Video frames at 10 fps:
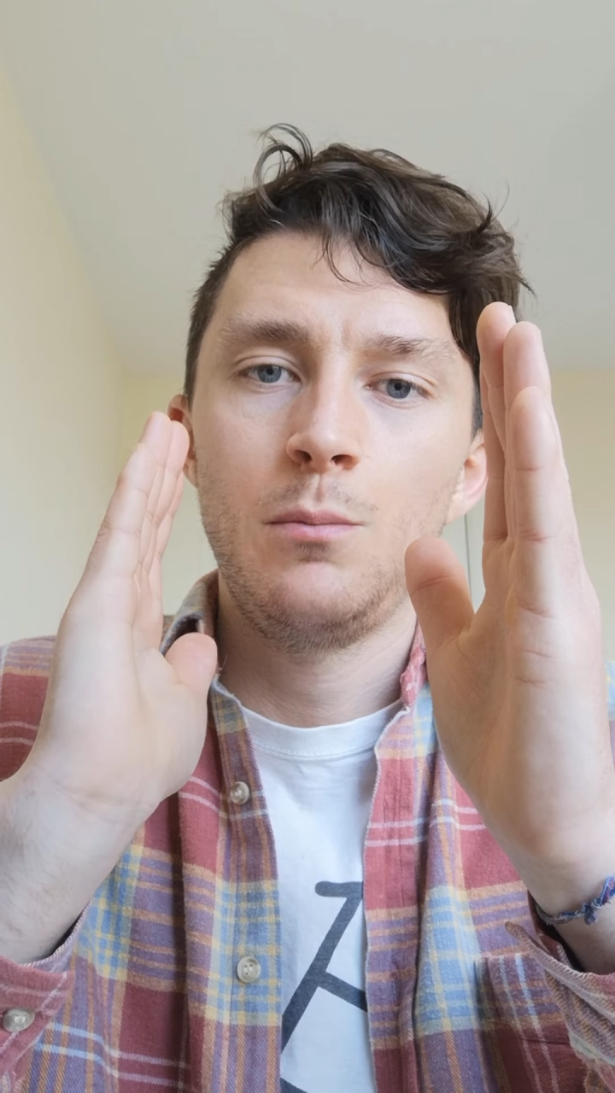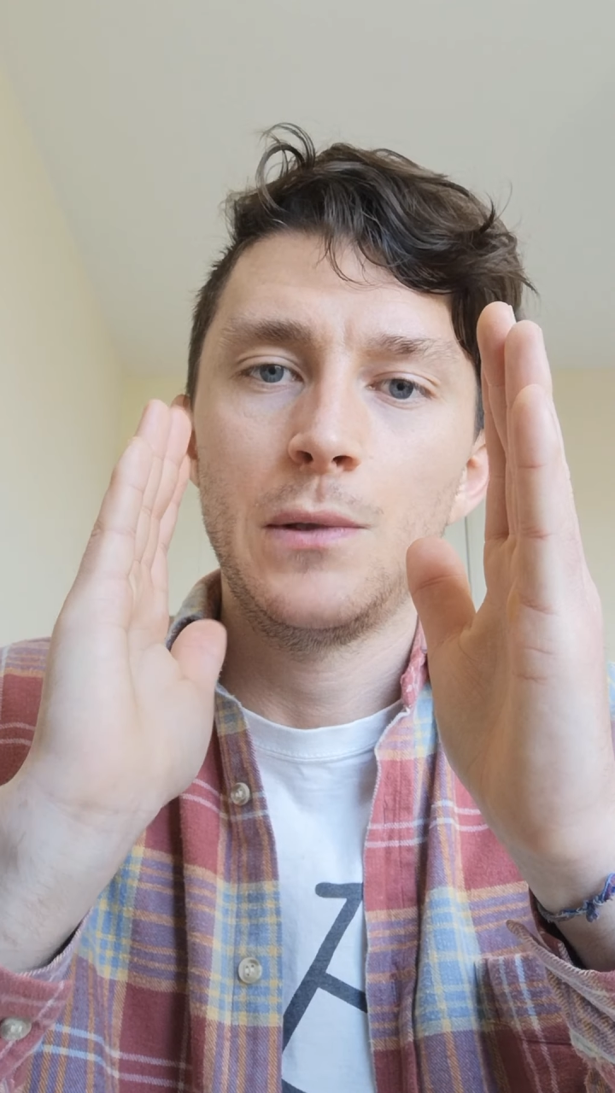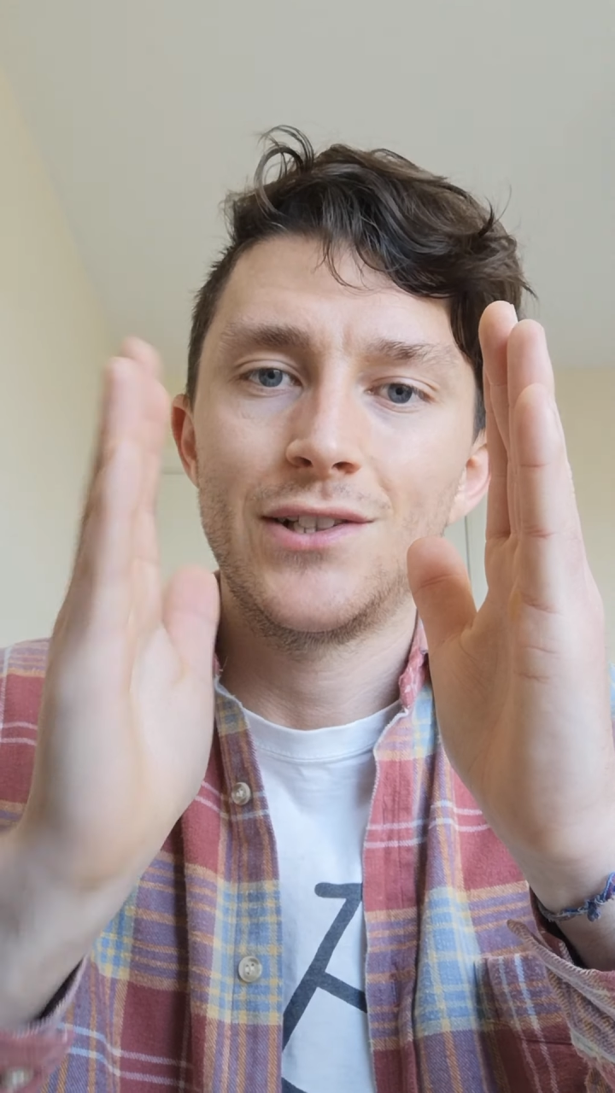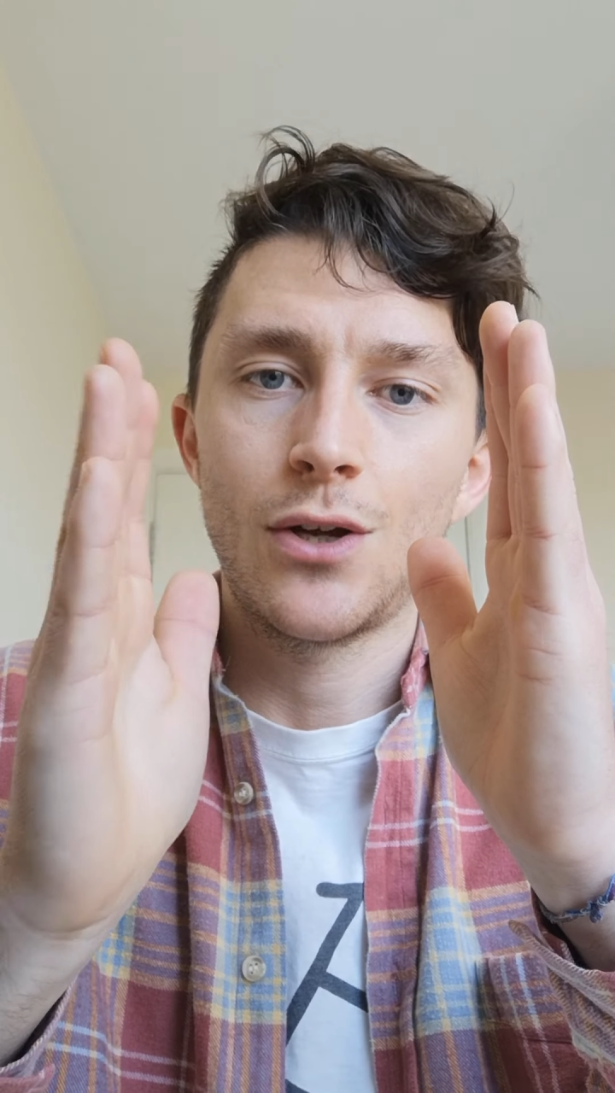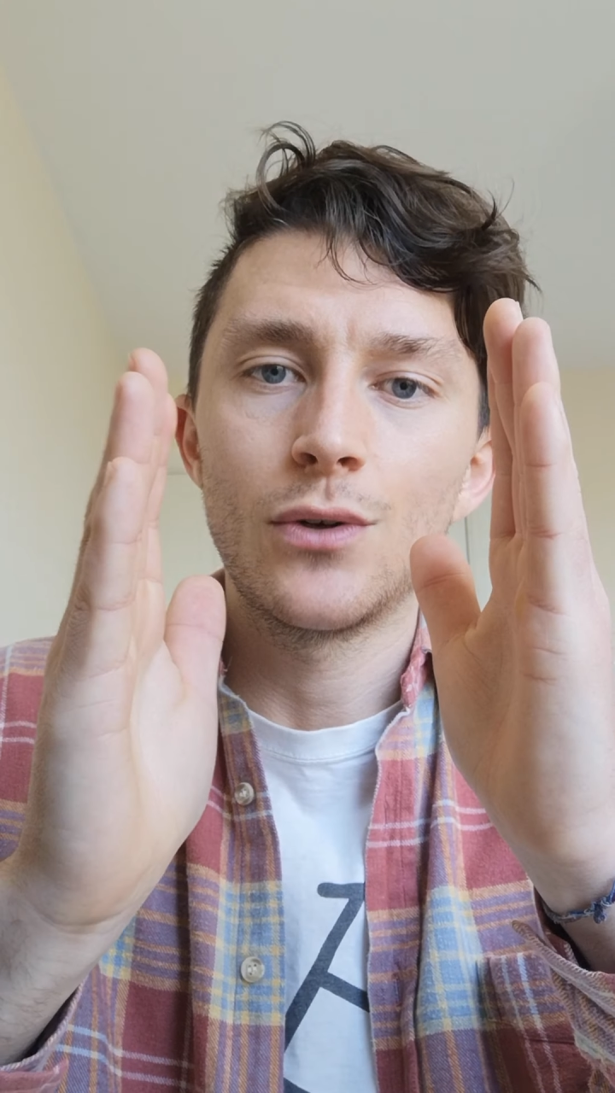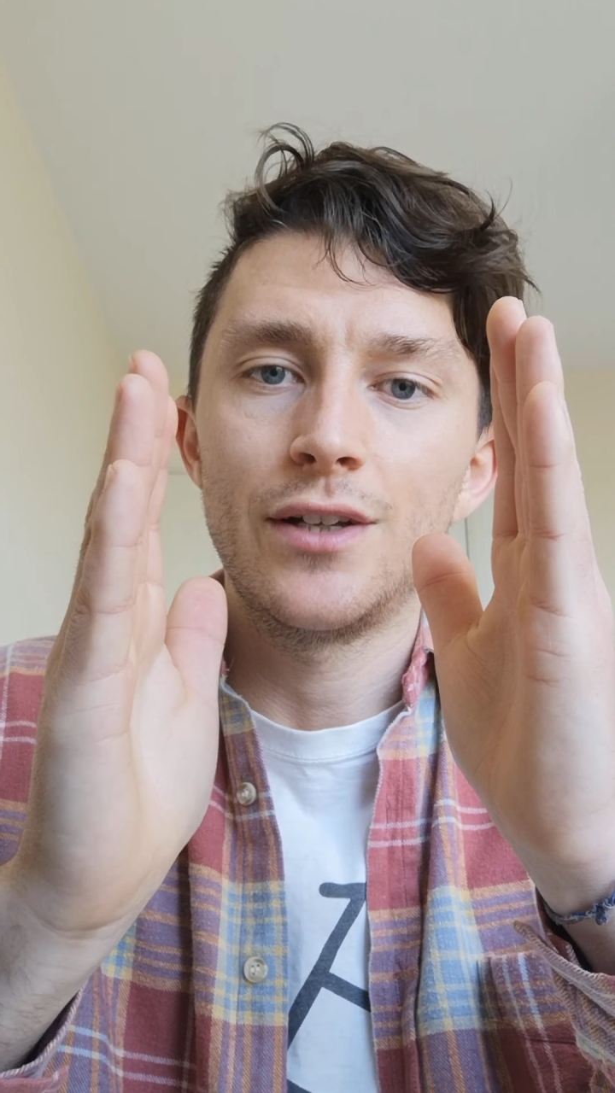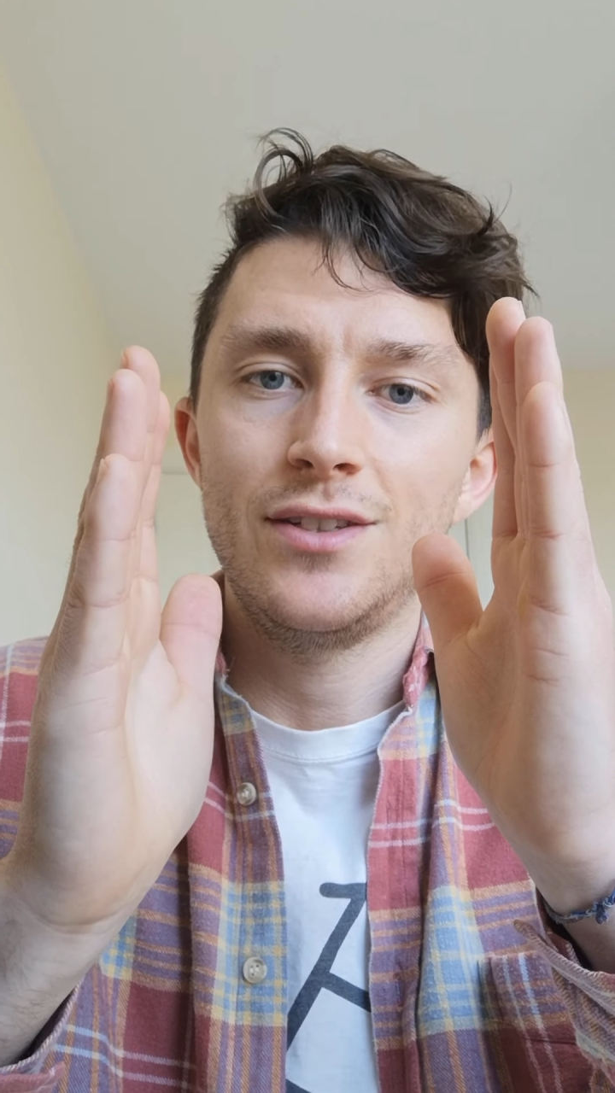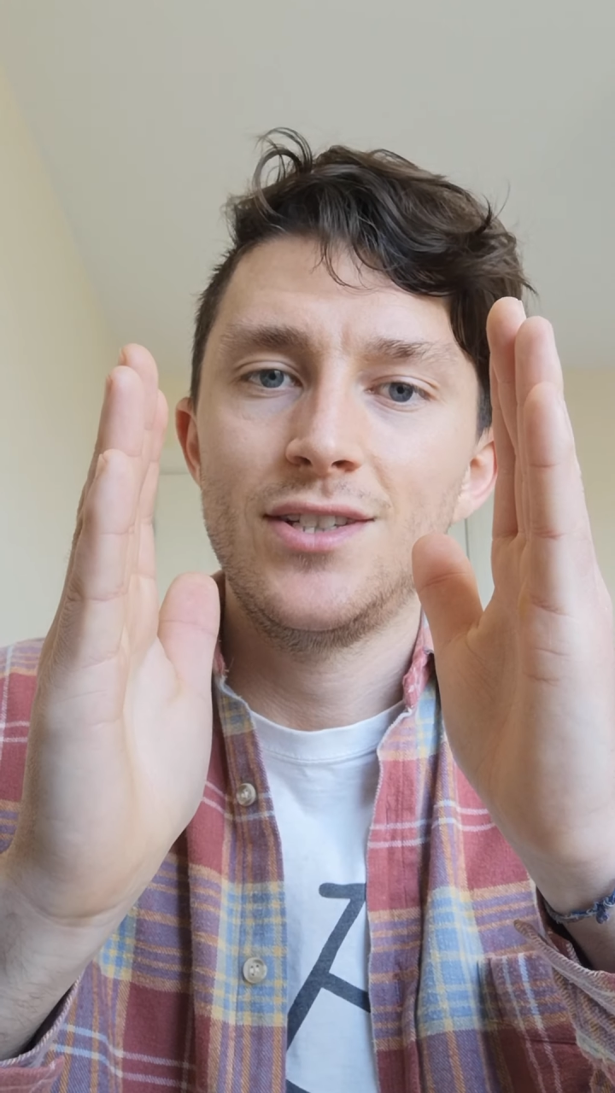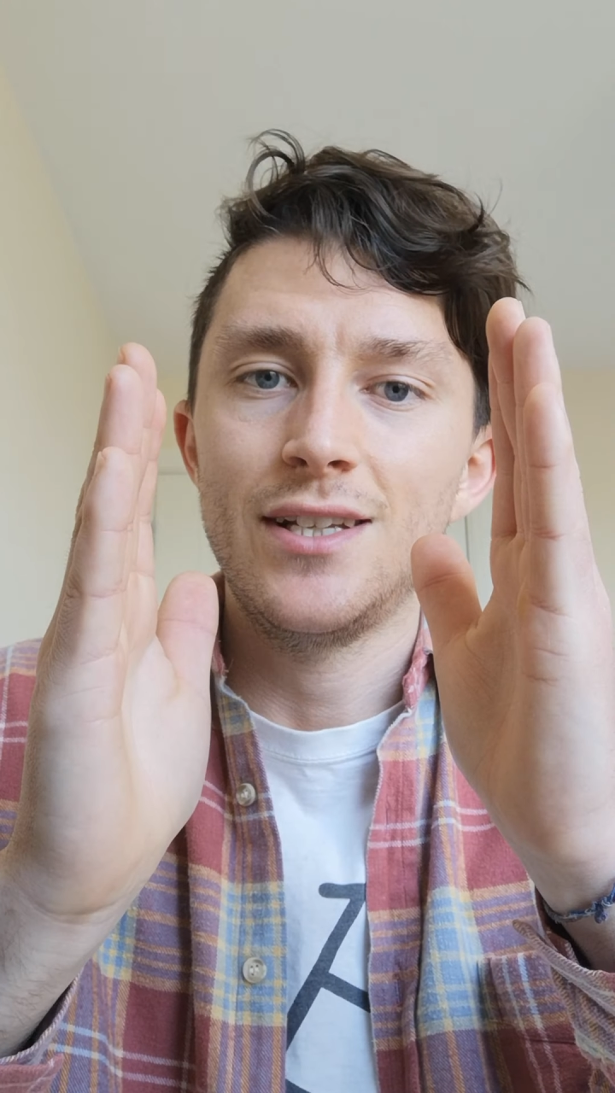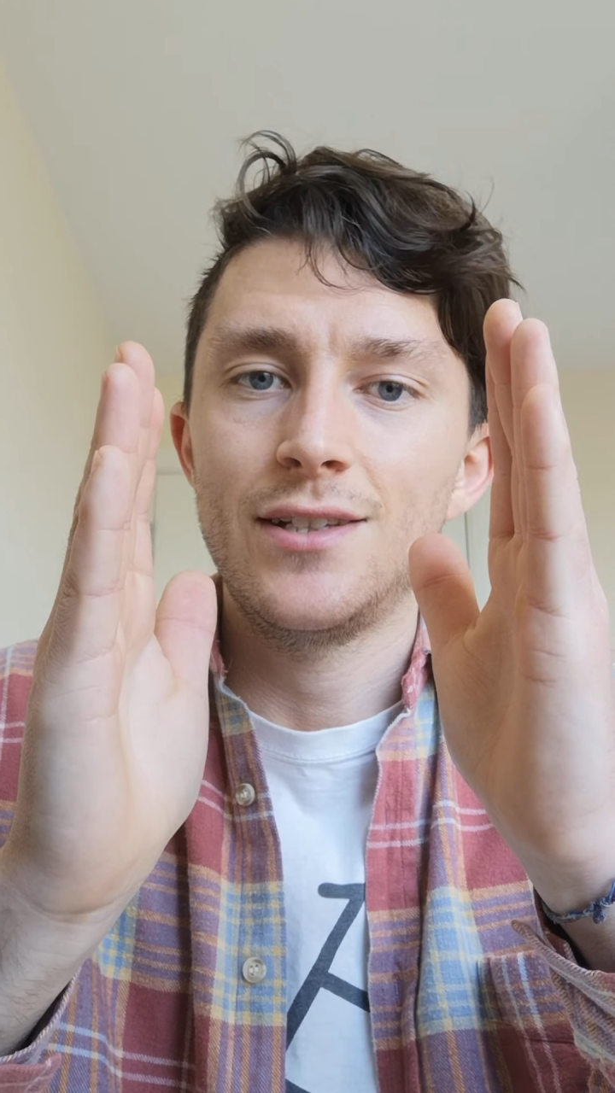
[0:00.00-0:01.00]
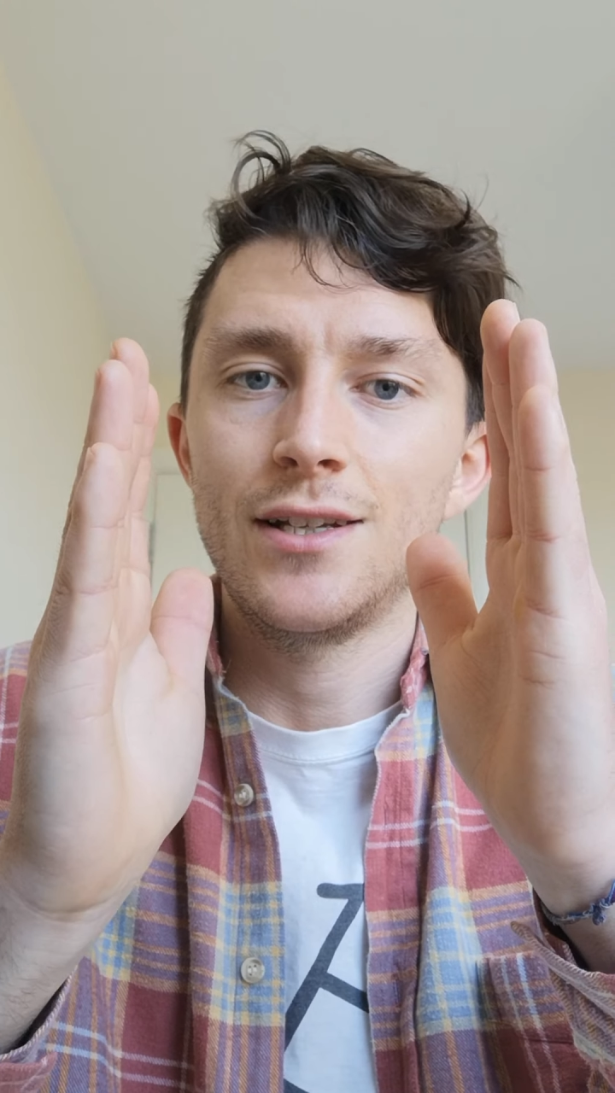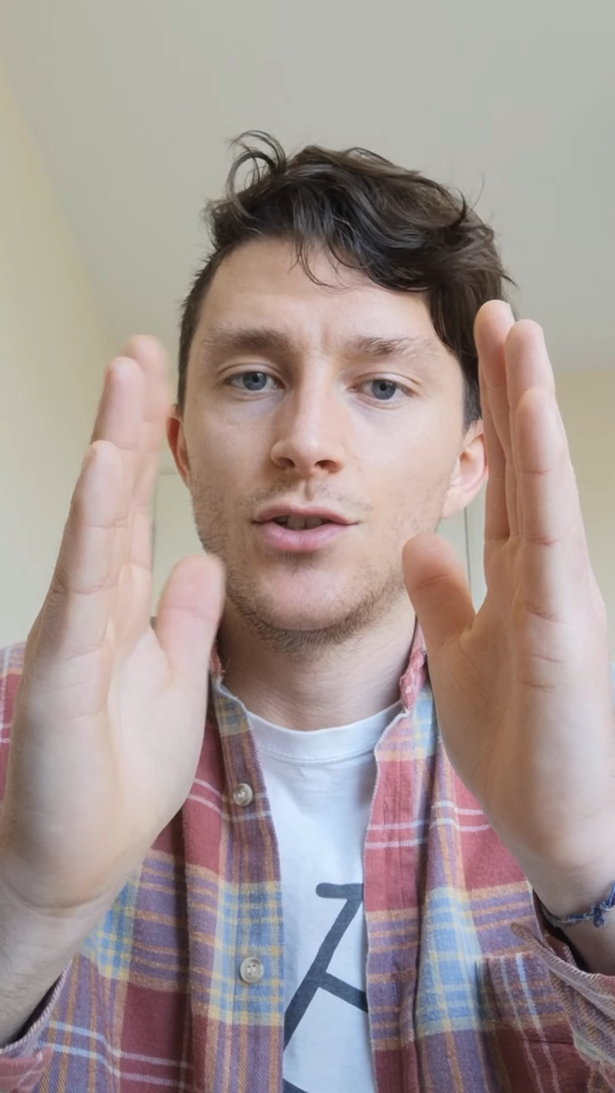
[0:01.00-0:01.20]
but I don't like the city.